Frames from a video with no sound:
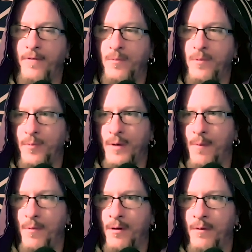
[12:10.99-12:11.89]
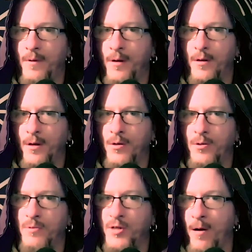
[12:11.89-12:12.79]
You, you become a, a
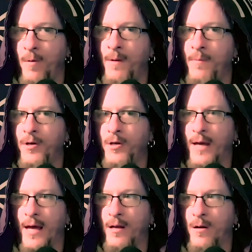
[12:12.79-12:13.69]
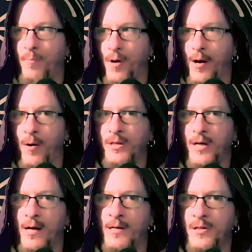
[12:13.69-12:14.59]
YouTube channel member, you get, you know,
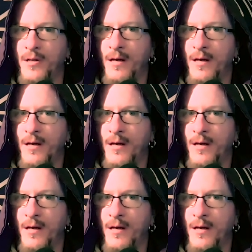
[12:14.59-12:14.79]
prioritized